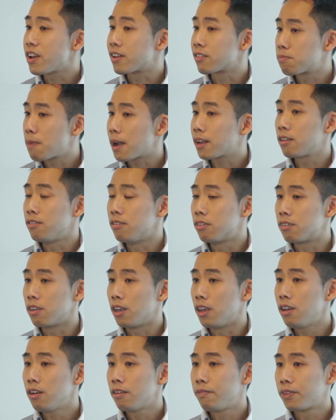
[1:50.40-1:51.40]

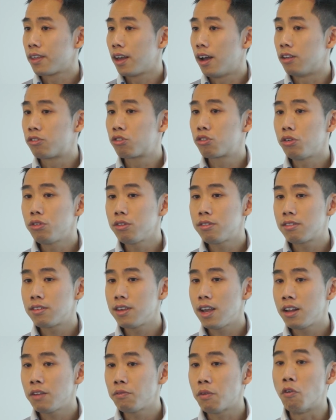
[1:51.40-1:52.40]
expectancy
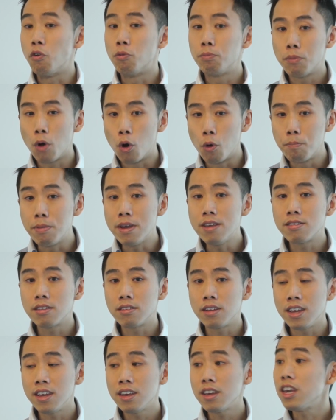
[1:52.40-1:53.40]
associated with
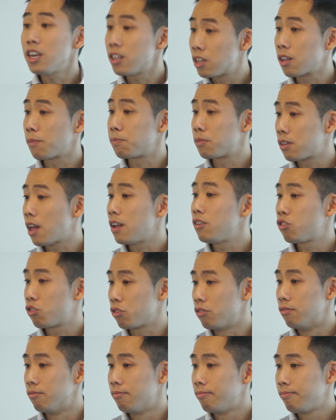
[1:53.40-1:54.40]
obesity is
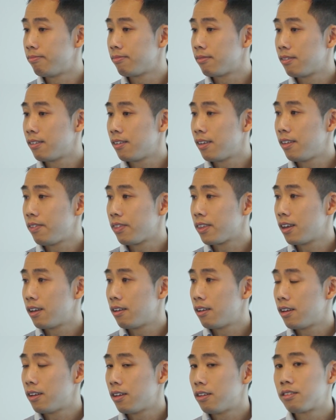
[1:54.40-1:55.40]
substantial.
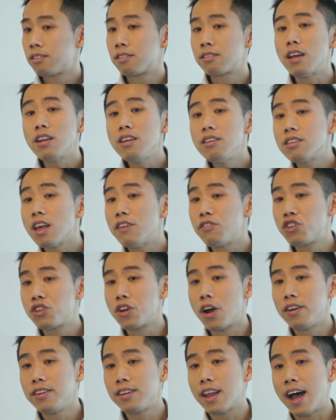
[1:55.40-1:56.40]
Studies have
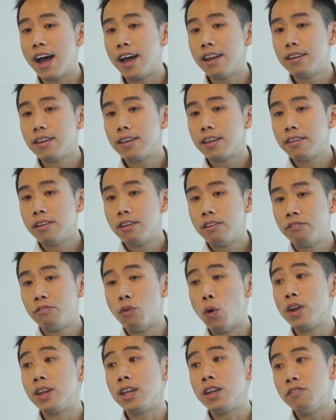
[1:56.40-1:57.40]
shown that
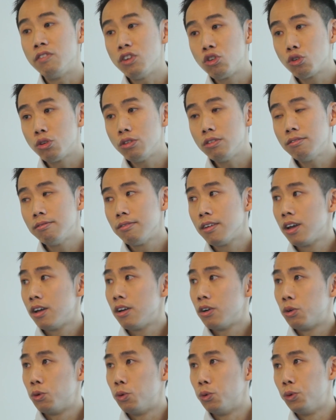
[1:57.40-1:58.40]
for an individual
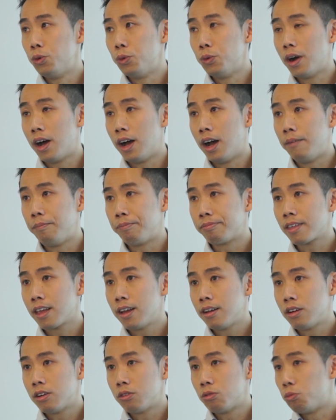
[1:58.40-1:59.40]
who
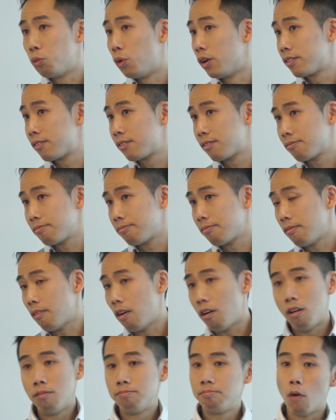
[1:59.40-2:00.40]
was
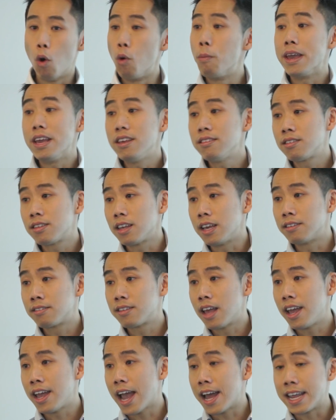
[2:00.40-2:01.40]
obese,
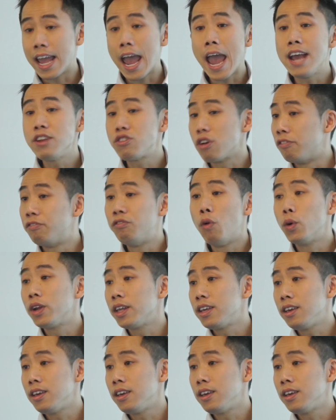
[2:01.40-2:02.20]
say at the age of 40